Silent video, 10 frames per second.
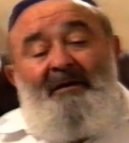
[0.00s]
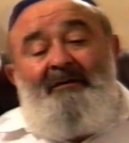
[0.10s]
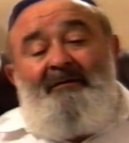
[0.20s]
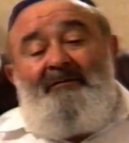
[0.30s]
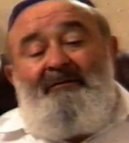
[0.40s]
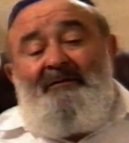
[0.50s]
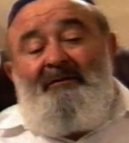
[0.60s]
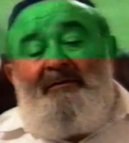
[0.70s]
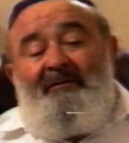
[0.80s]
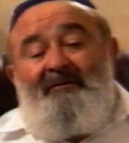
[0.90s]
how
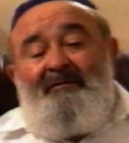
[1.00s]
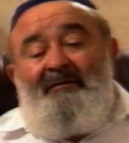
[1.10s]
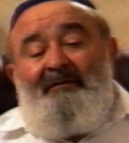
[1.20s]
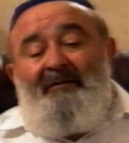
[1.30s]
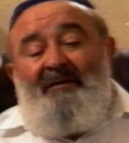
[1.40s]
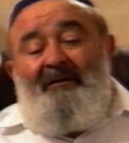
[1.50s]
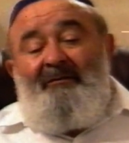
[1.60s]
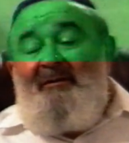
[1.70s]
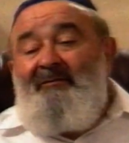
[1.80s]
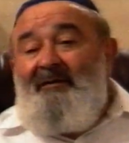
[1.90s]

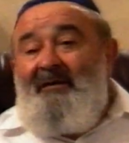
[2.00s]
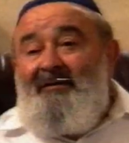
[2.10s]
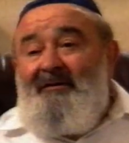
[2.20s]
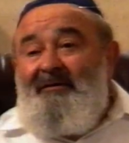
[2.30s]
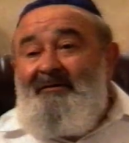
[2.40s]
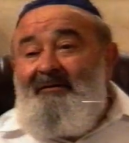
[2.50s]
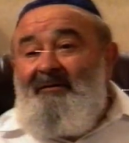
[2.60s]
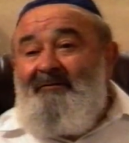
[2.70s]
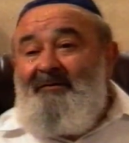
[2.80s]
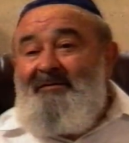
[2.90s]
my father
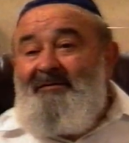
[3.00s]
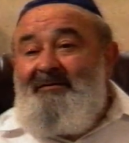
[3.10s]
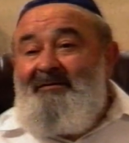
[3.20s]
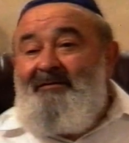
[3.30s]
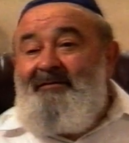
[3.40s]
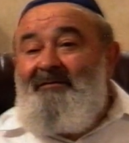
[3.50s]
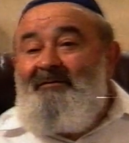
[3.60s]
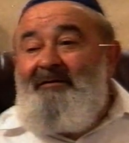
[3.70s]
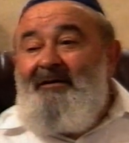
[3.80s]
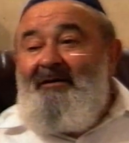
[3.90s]
was
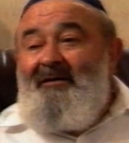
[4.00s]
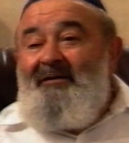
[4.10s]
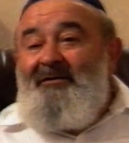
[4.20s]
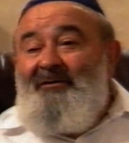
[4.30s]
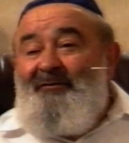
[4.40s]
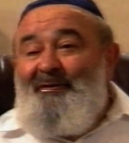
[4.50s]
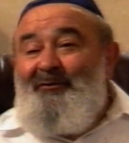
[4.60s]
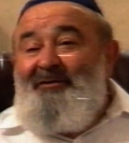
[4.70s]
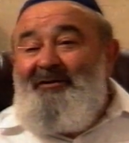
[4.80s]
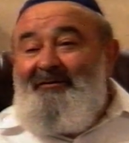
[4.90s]

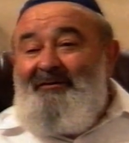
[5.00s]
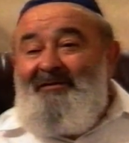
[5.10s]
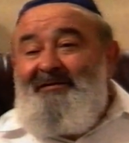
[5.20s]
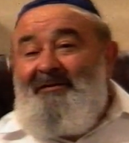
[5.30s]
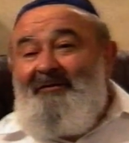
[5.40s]
defrauded of his